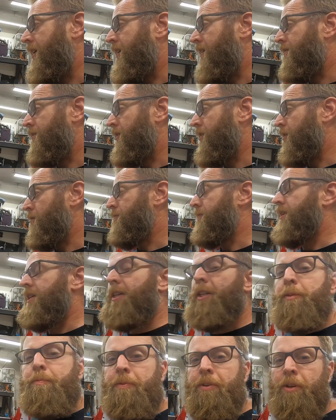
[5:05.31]
have some
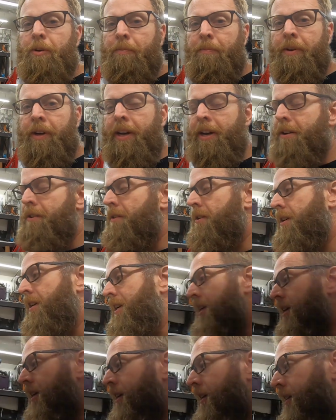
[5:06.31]
things pull
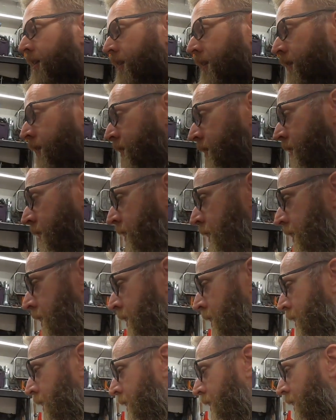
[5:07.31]
priority, and
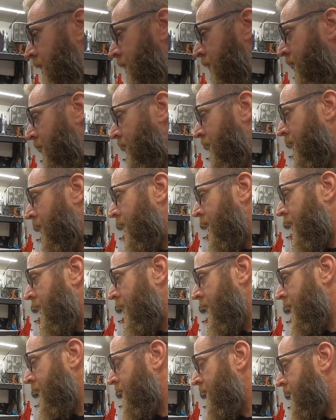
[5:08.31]

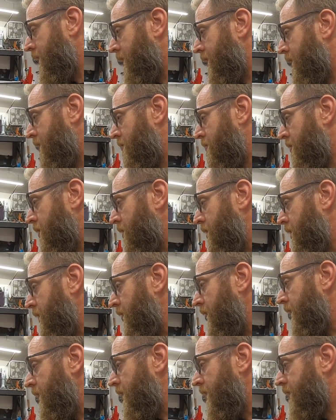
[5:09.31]
we'll
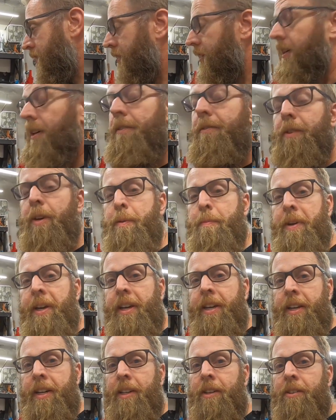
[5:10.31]
see if we
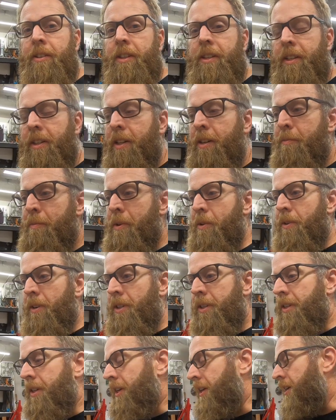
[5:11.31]
make it out to
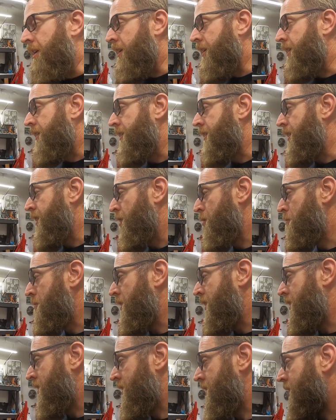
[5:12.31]
Motor City next year.
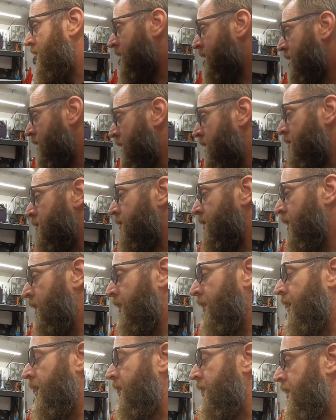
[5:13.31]
But I'd
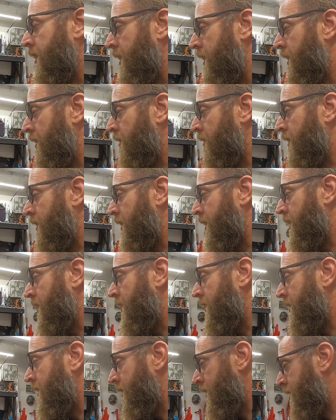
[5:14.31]
really like to get out
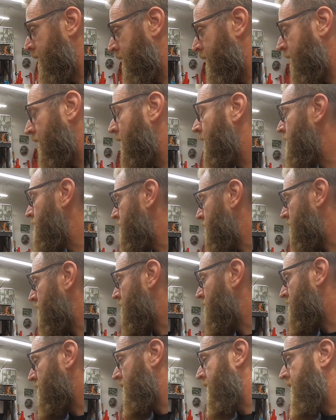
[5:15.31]
there and have the
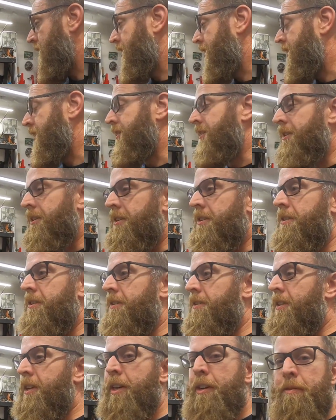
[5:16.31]
car there again, just
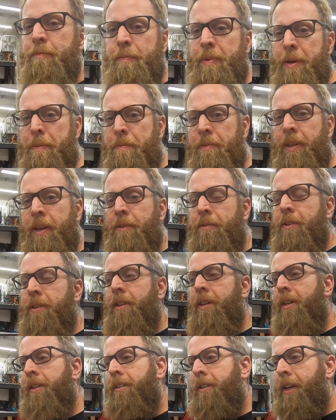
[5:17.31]
so that people that were
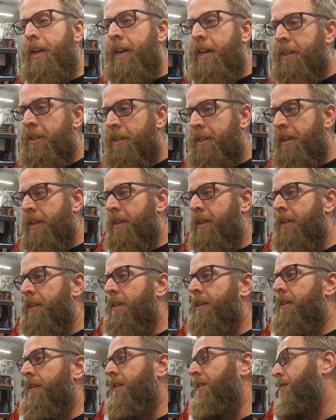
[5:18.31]
there last
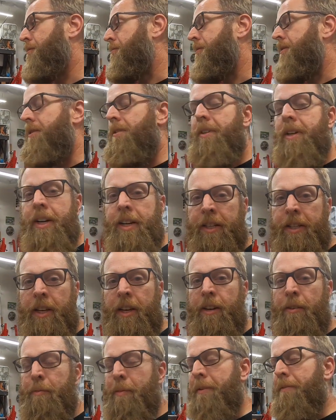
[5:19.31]
year, or you guys
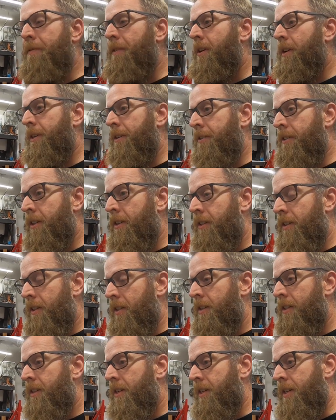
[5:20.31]
that have been following
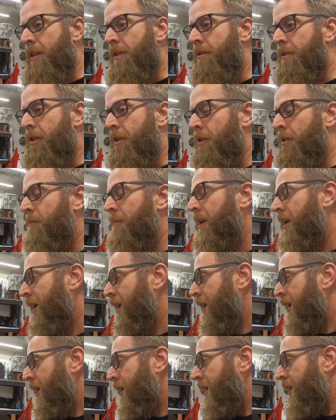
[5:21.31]
along on YouTube,
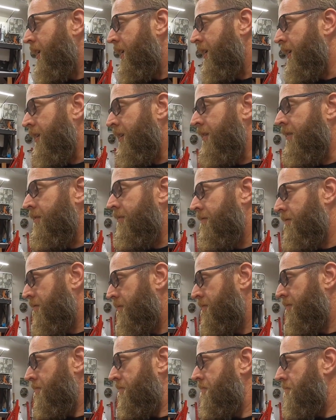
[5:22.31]
can
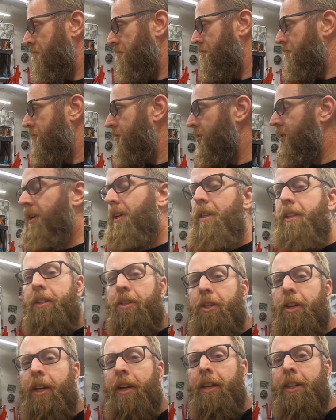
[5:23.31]
see the
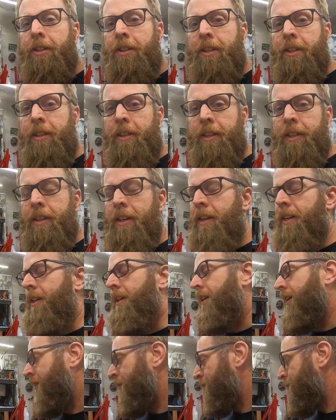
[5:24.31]
change to the
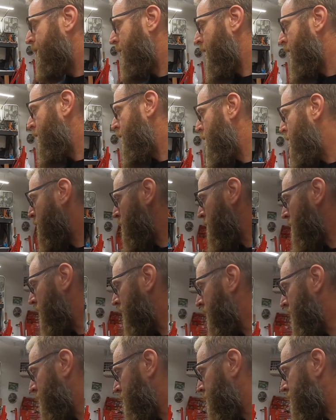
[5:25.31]
car.
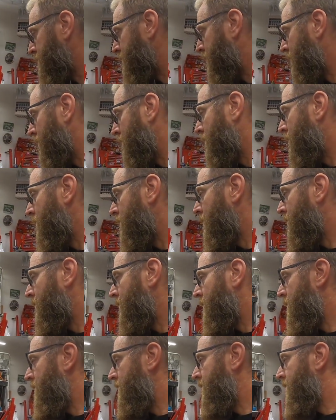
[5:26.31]
But
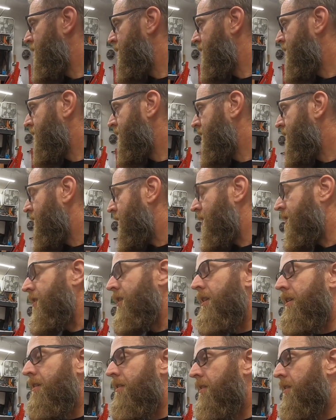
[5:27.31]
I'm
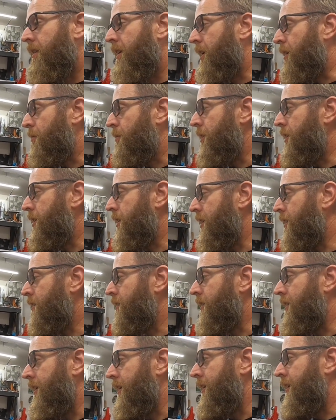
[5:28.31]
going to throw that question
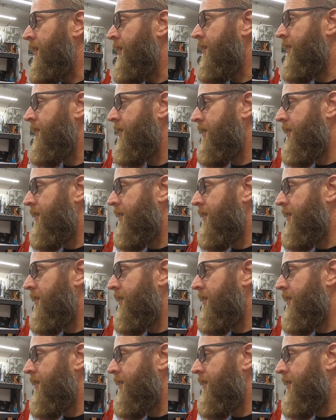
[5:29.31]
out there